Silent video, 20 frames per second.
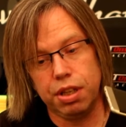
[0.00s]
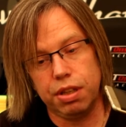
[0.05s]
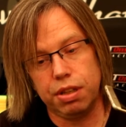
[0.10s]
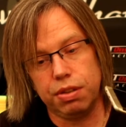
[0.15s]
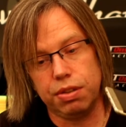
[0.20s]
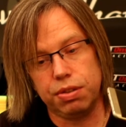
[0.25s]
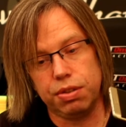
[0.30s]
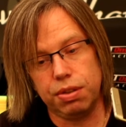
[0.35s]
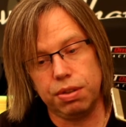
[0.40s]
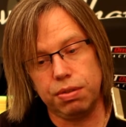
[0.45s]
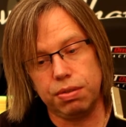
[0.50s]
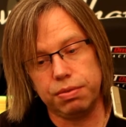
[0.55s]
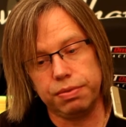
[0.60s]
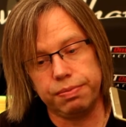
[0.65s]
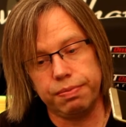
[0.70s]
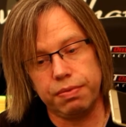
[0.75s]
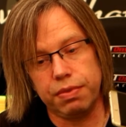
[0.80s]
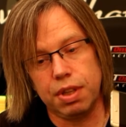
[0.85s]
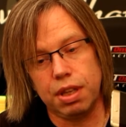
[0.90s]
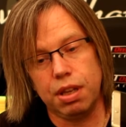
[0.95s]
So
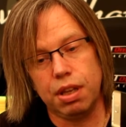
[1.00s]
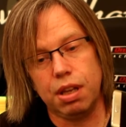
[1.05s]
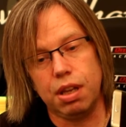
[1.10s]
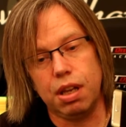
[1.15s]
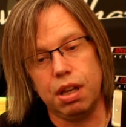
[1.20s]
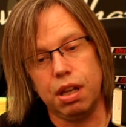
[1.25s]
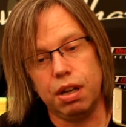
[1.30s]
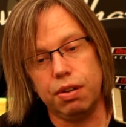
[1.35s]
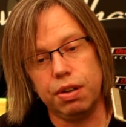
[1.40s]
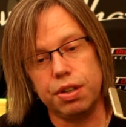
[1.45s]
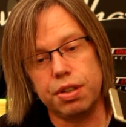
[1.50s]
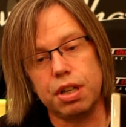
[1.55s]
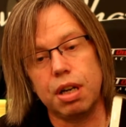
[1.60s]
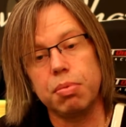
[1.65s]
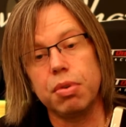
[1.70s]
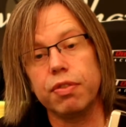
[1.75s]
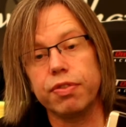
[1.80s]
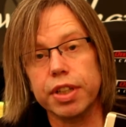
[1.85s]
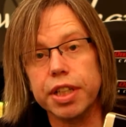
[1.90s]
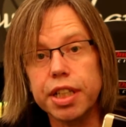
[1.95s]
I'm going to drop
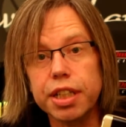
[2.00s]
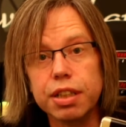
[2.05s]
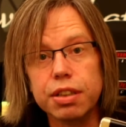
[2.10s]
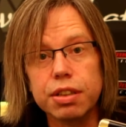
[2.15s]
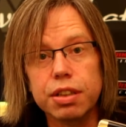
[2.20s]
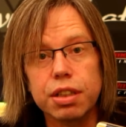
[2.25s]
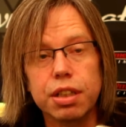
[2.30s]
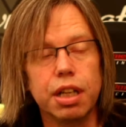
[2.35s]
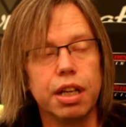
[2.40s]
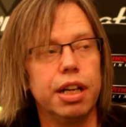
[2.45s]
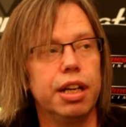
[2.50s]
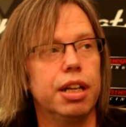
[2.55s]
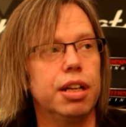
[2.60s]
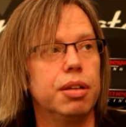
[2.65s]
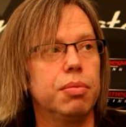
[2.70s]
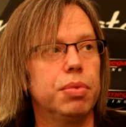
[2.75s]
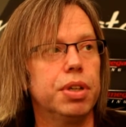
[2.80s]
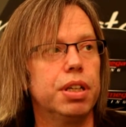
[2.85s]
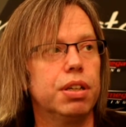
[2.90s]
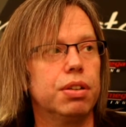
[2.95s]
off here,
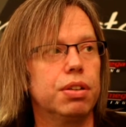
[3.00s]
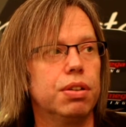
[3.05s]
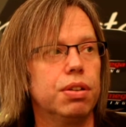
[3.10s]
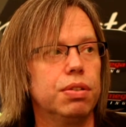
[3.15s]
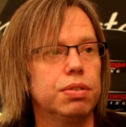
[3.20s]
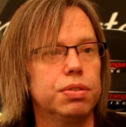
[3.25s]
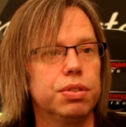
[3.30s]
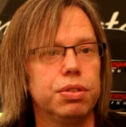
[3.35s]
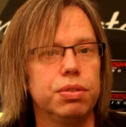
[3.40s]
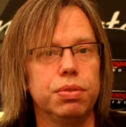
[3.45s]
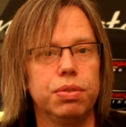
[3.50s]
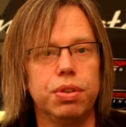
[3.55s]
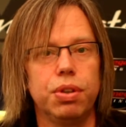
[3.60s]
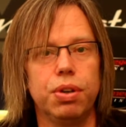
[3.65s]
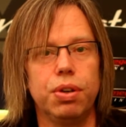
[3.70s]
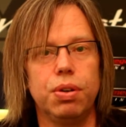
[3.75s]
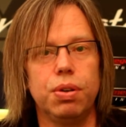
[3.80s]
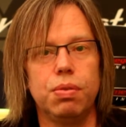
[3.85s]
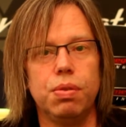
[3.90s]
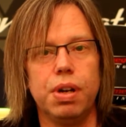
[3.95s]
and we are going to
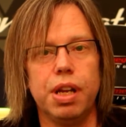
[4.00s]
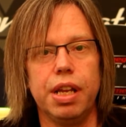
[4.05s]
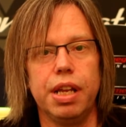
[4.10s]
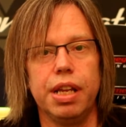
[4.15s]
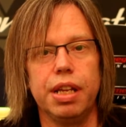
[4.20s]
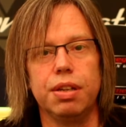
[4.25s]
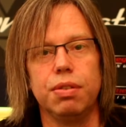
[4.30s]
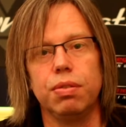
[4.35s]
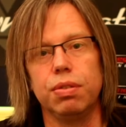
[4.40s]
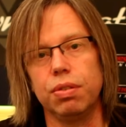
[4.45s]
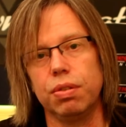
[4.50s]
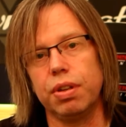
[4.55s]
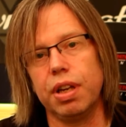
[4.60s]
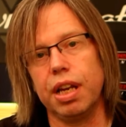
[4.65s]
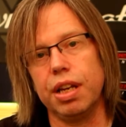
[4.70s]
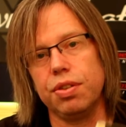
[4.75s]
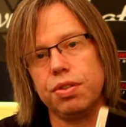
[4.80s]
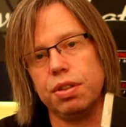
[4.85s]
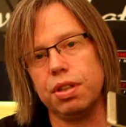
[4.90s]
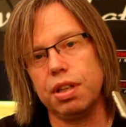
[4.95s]
go and on
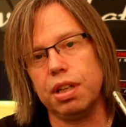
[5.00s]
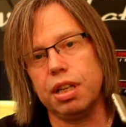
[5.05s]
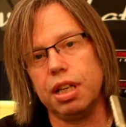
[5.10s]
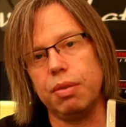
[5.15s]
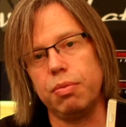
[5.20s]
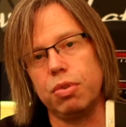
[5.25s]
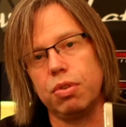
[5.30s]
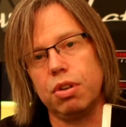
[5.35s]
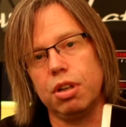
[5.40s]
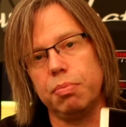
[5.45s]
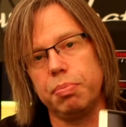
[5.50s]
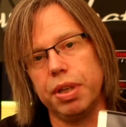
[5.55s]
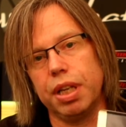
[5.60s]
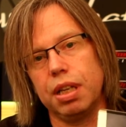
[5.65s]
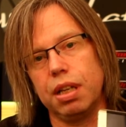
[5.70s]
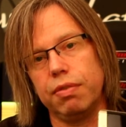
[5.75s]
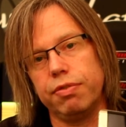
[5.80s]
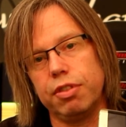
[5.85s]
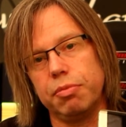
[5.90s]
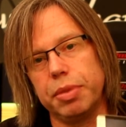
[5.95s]
location, and then we're going to pick
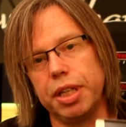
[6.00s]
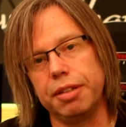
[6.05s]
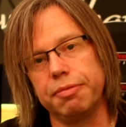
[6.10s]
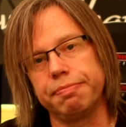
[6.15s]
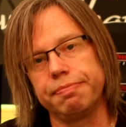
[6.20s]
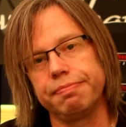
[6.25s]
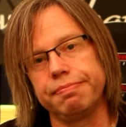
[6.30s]
it up from there.